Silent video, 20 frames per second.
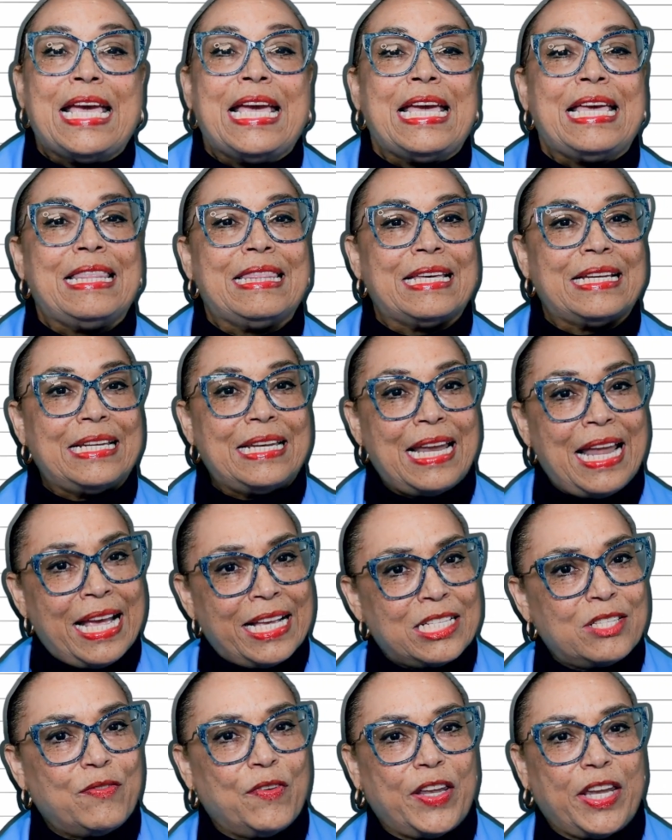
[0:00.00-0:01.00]
In the
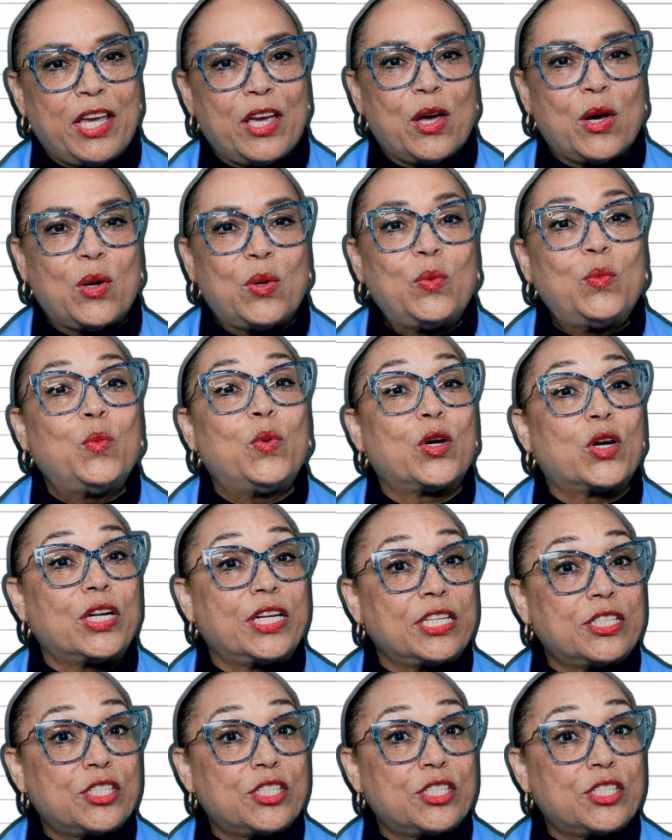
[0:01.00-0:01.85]
next video, we're going